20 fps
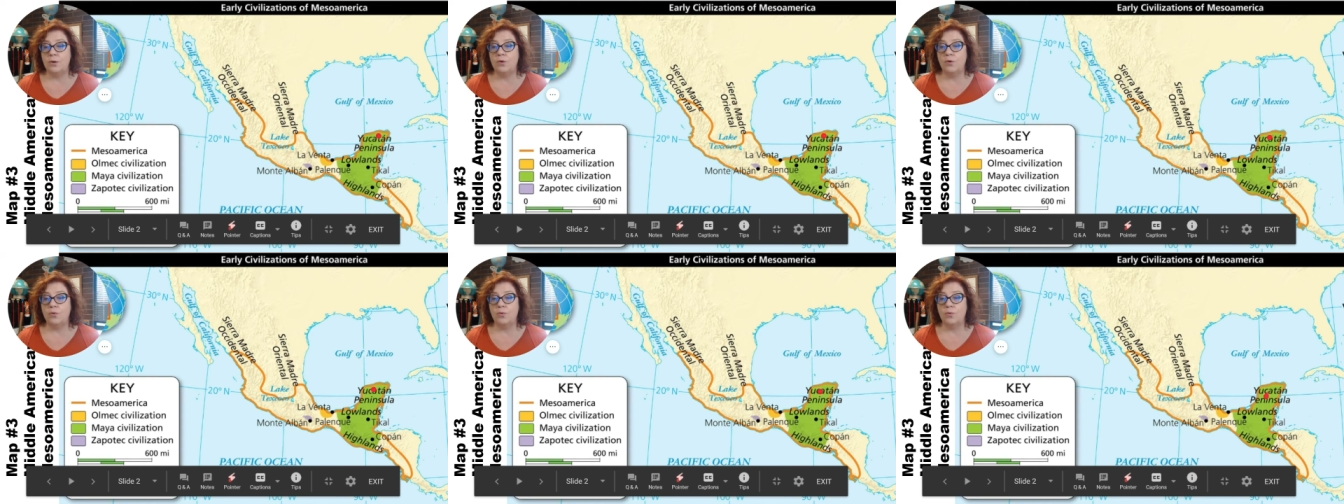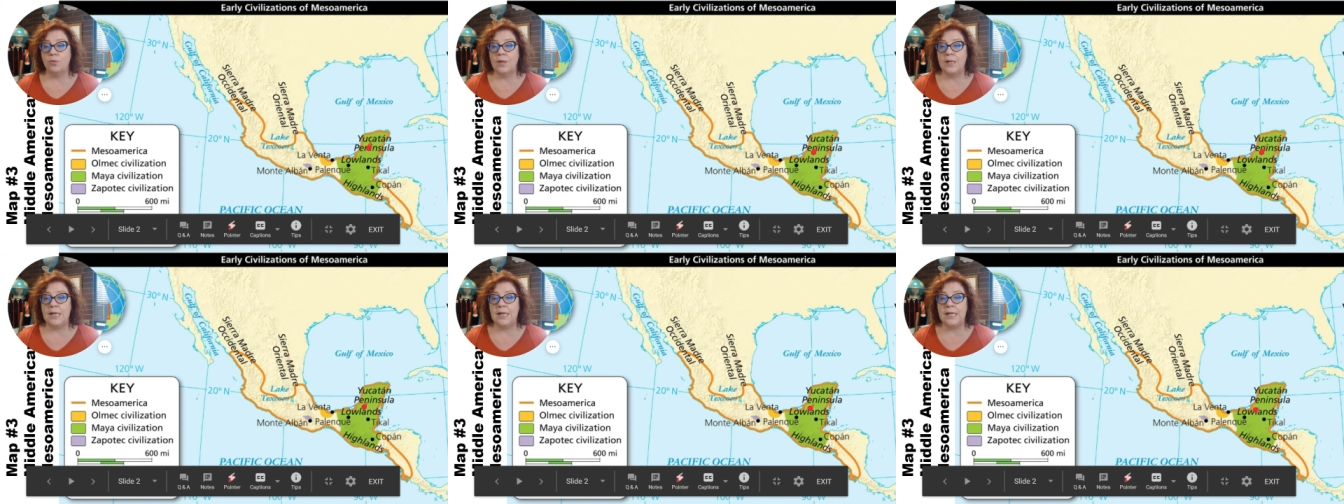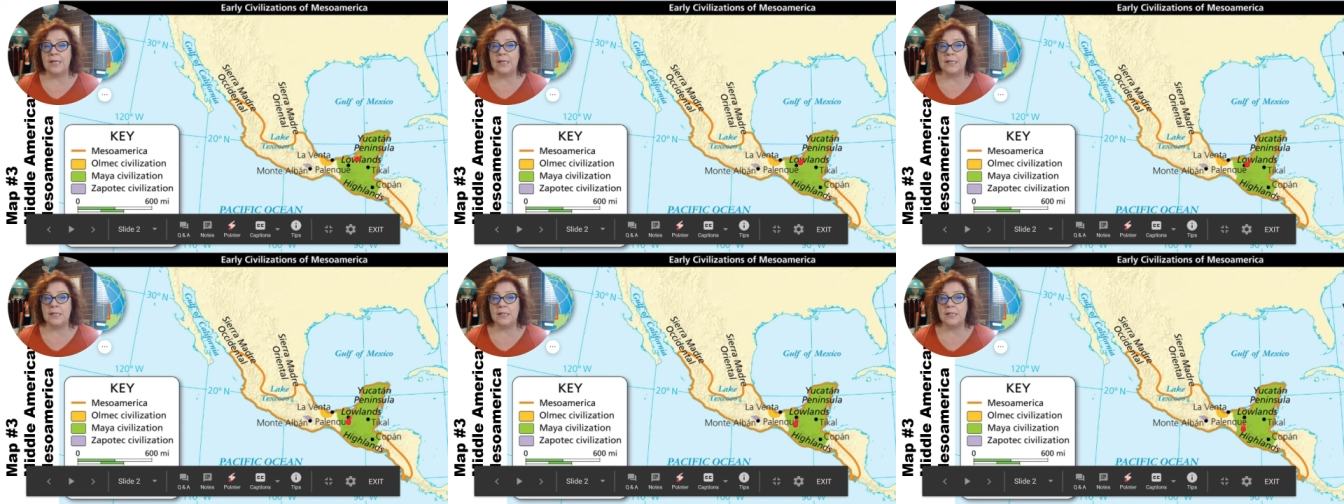
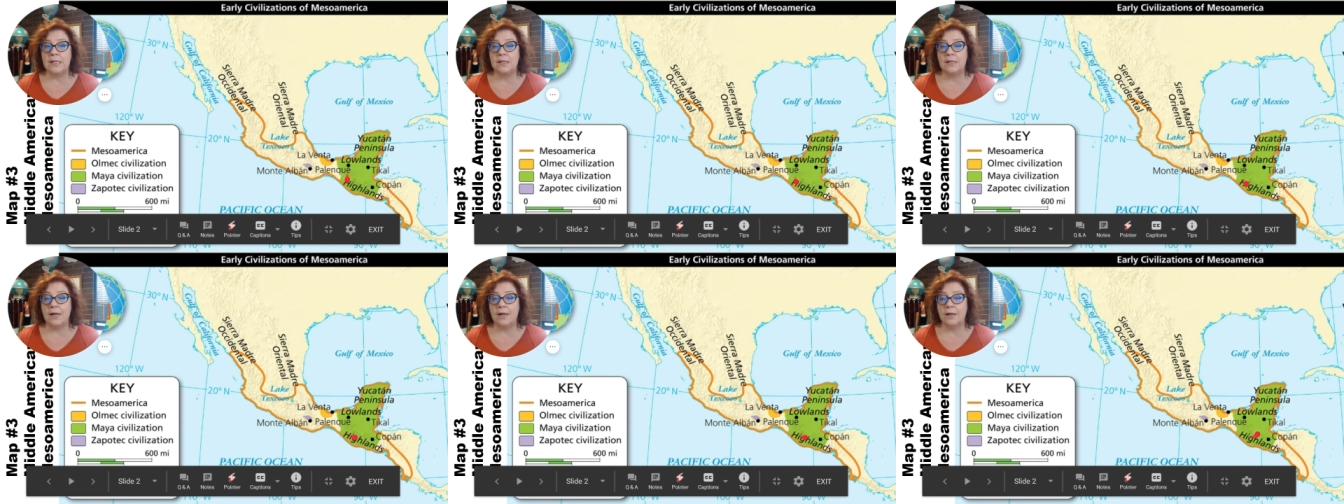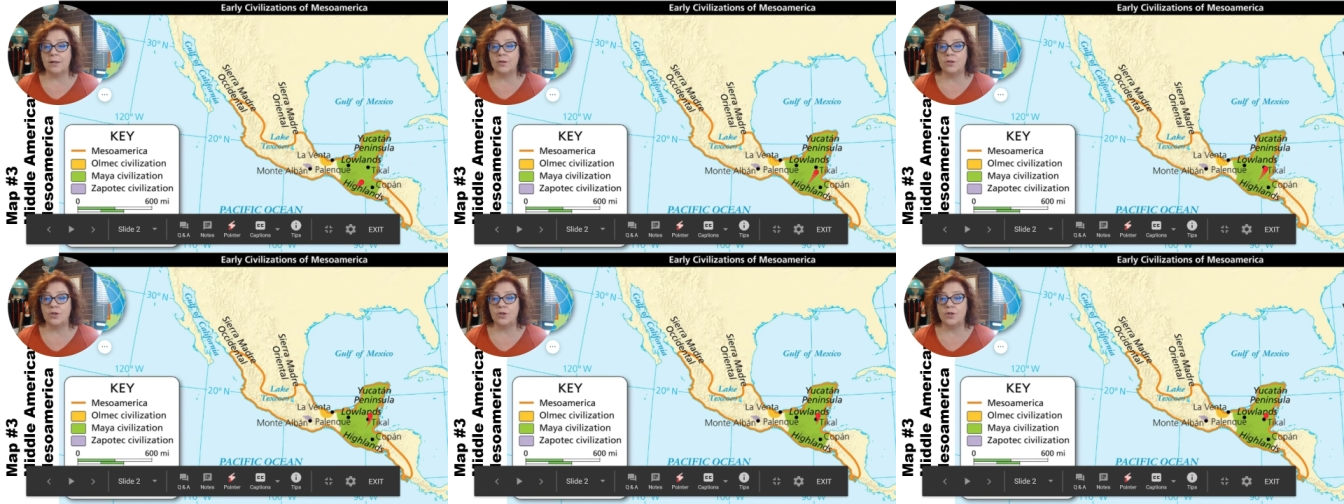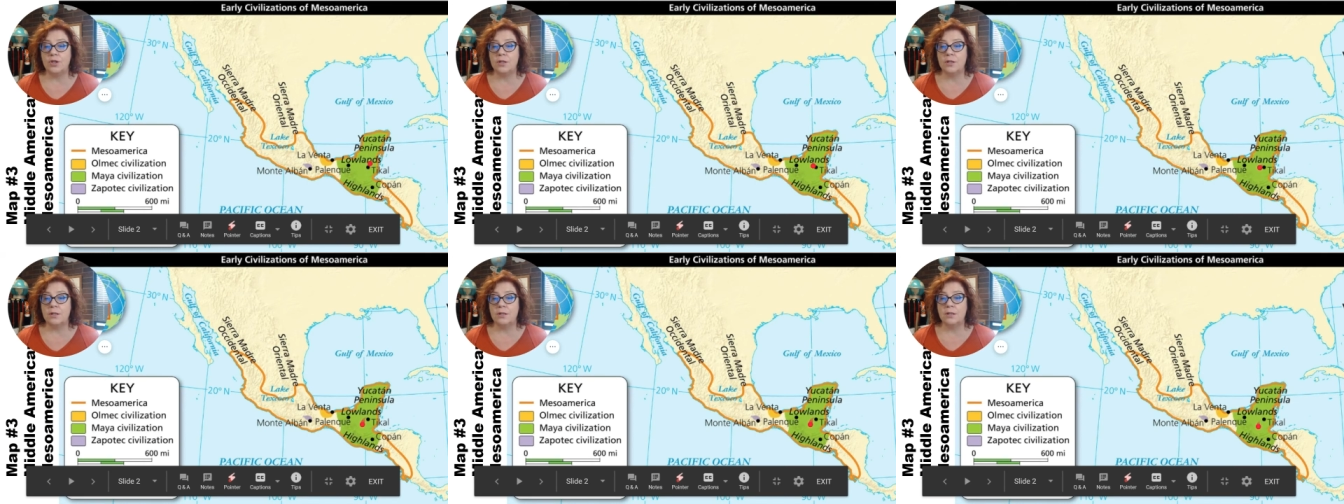green
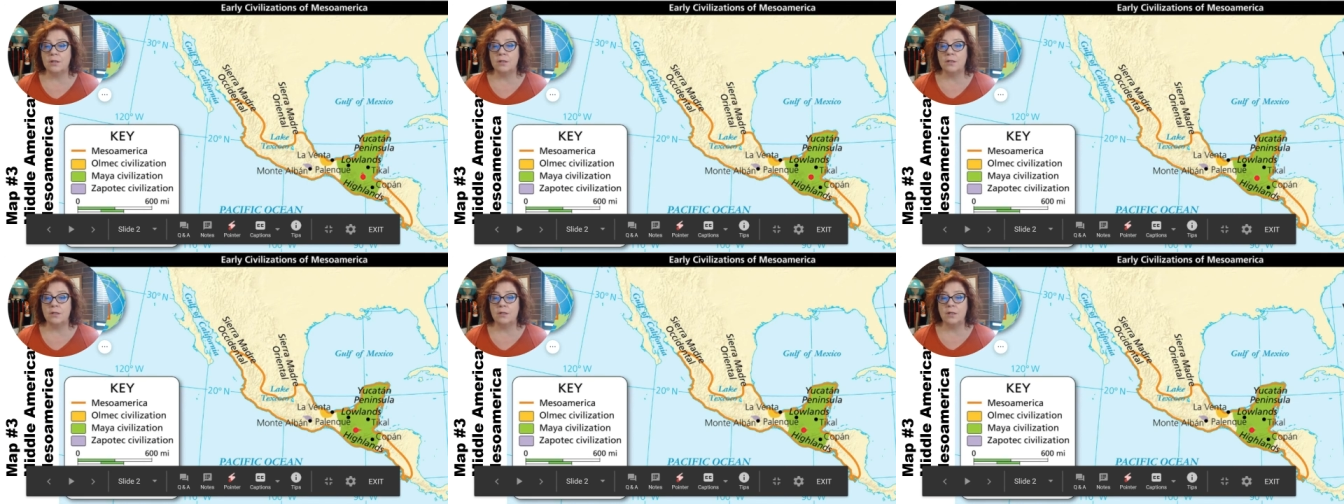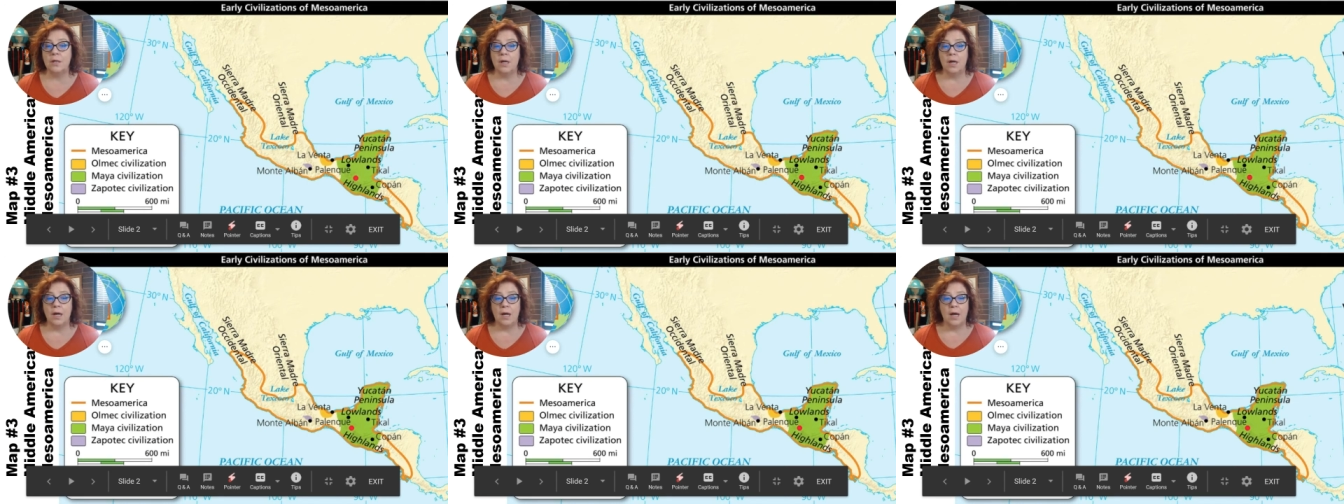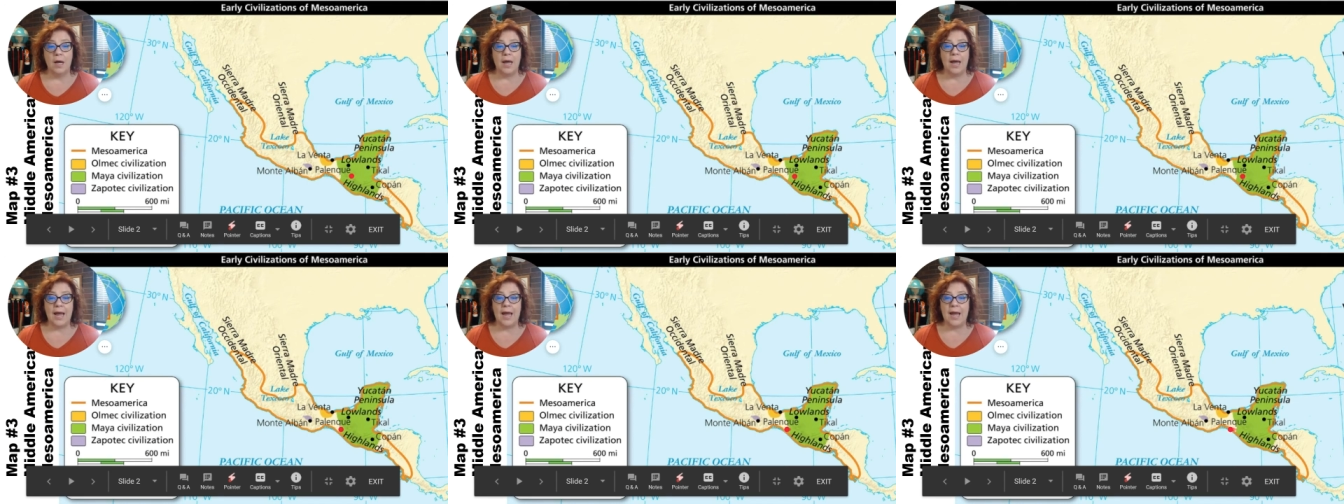section.
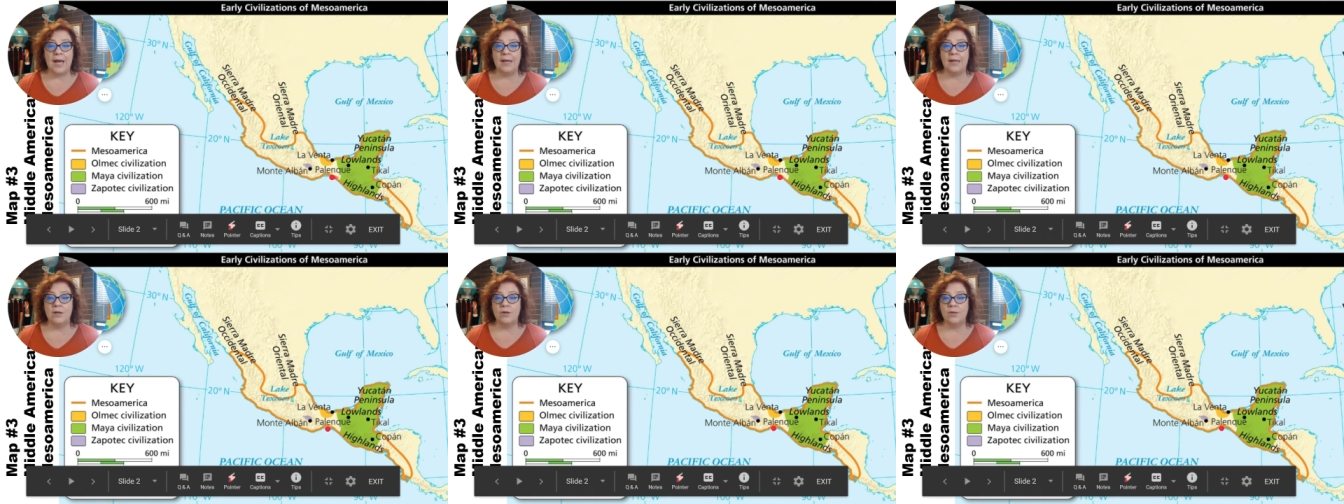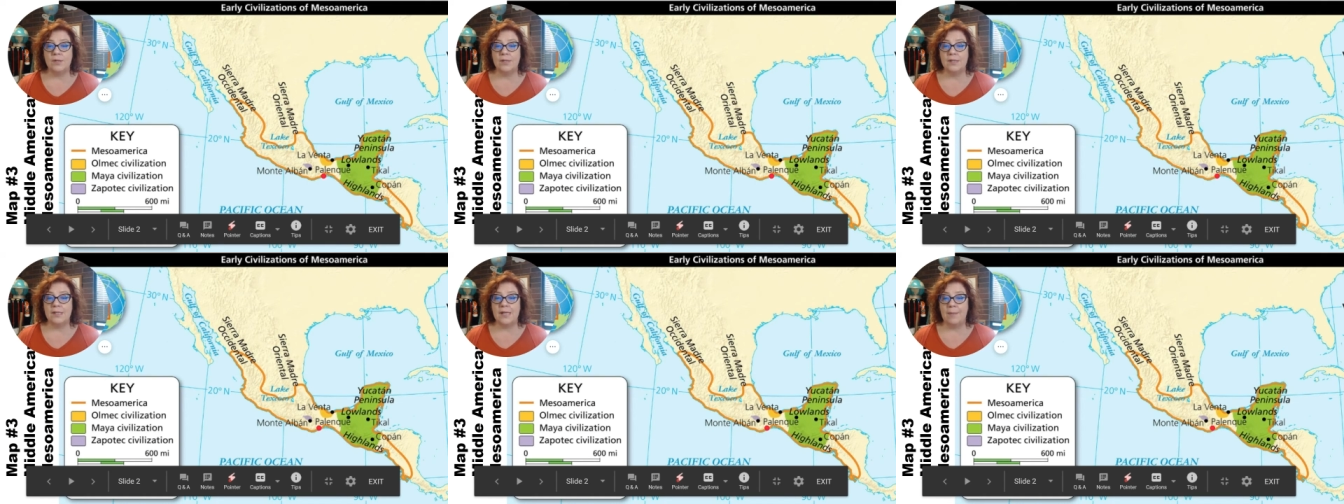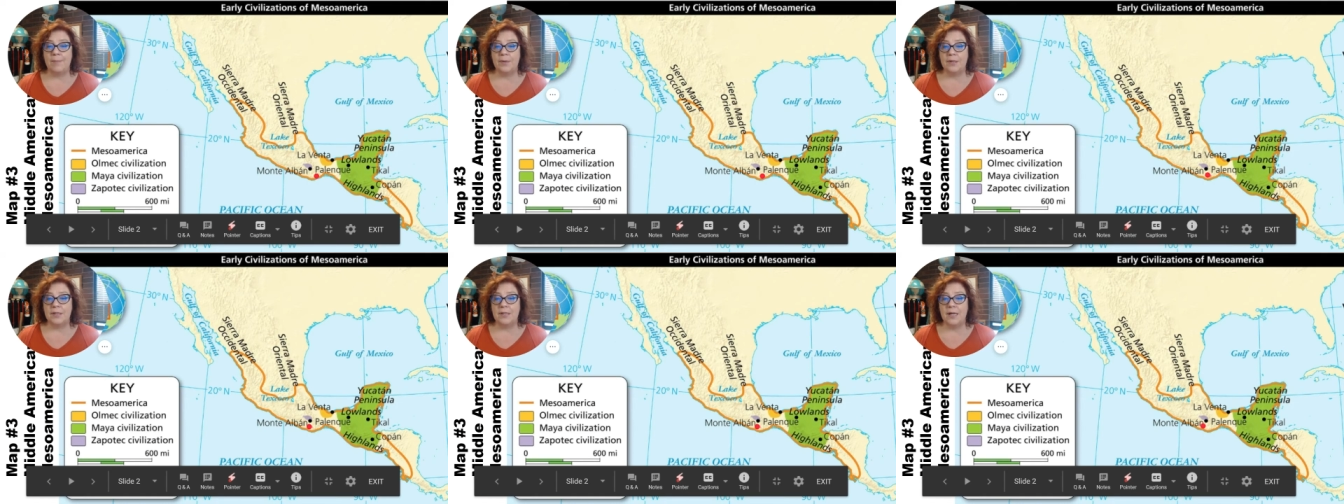And here's
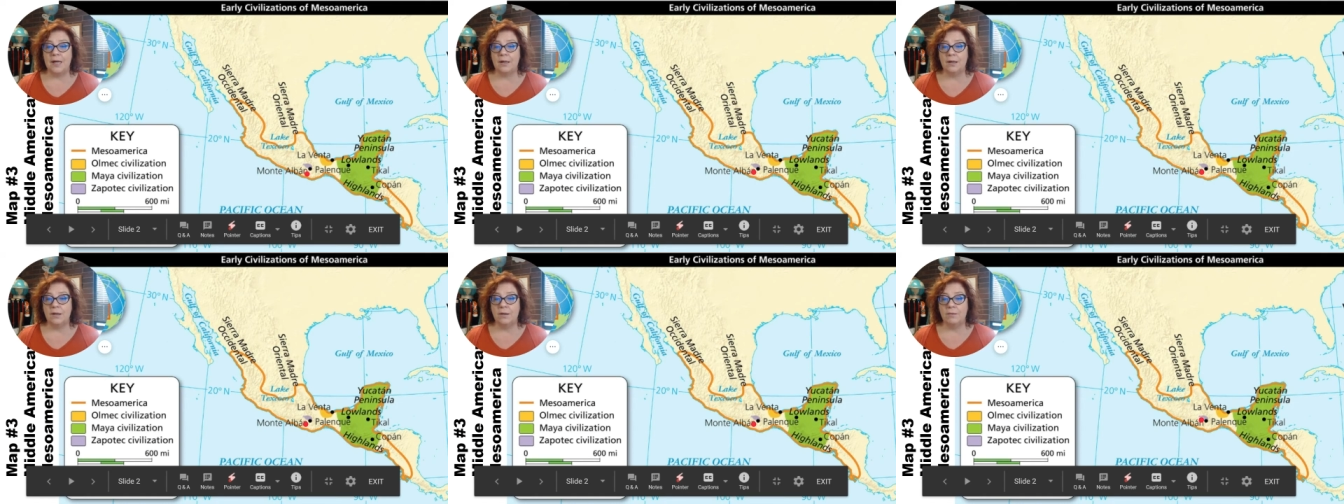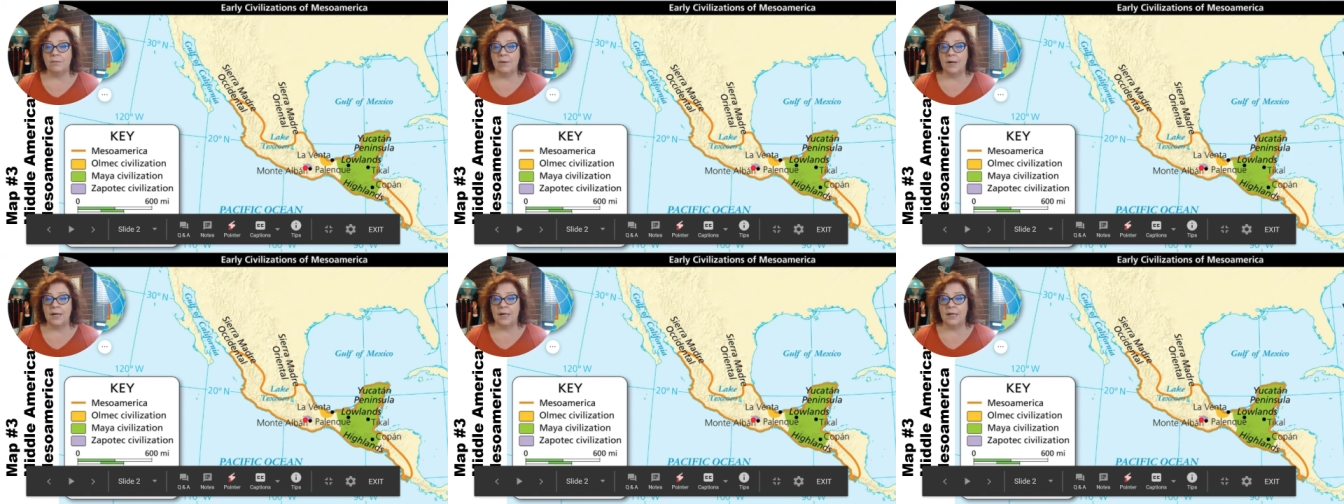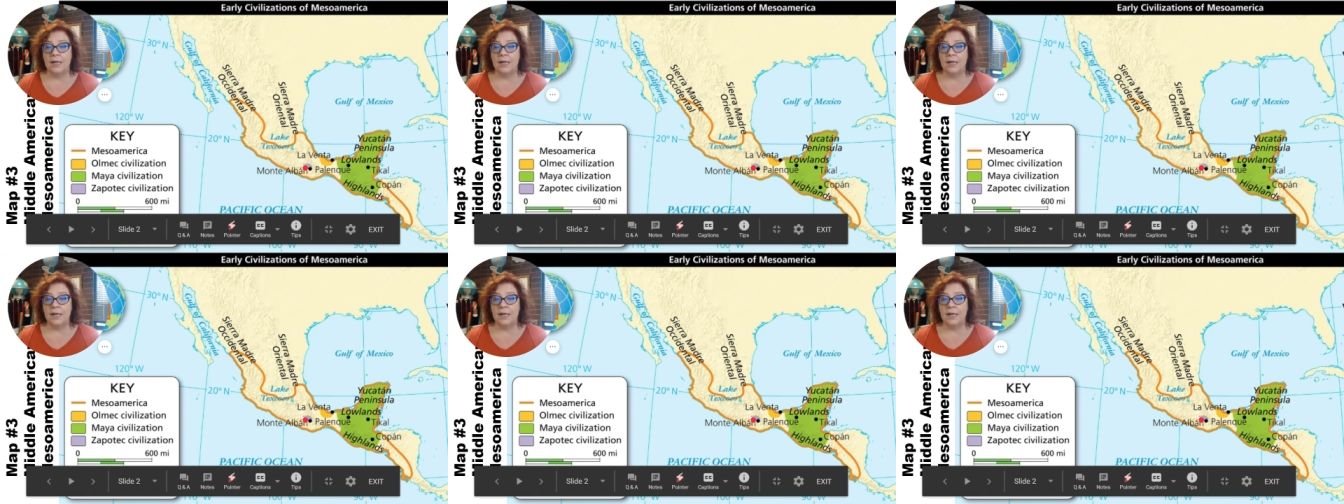Zapotec right